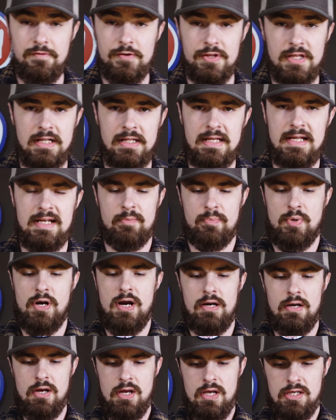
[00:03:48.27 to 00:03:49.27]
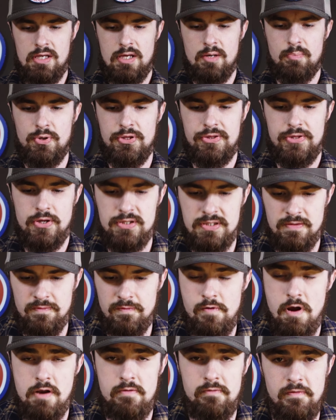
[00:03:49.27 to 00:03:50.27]
for the cleaning part. You can put those in
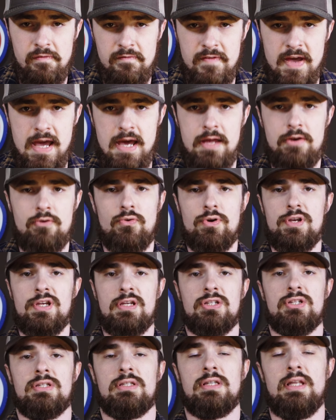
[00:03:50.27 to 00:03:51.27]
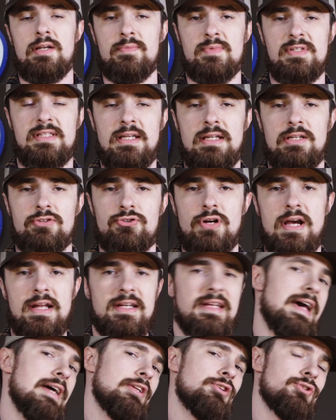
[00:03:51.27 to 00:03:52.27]
front of a fan or you can just let them sit and dry
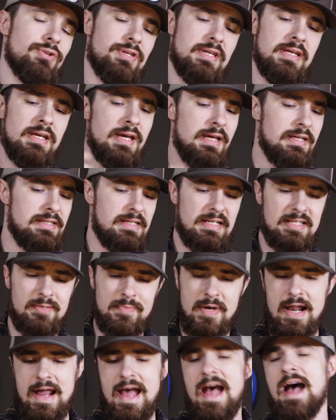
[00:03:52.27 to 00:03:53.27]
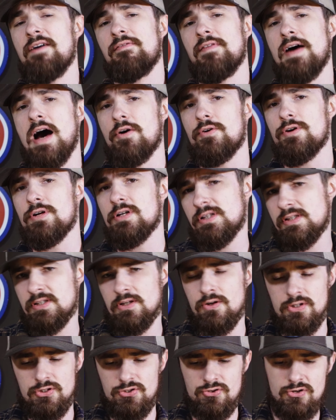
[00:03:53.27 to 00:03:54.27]
naturally. It takes about a half hour or
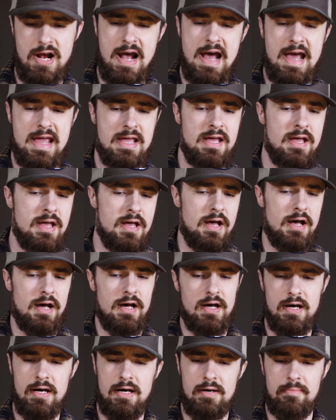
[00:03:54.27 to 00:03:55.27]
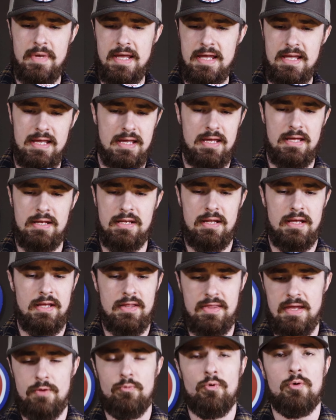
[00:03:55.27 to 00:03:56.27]
so to dry, and
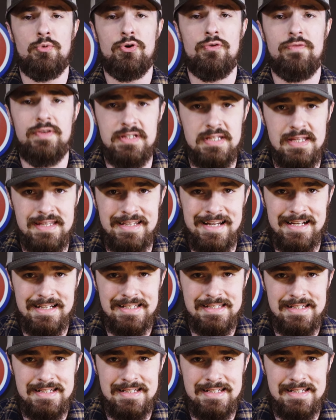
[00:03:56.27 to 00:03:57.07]
then we'll move into the next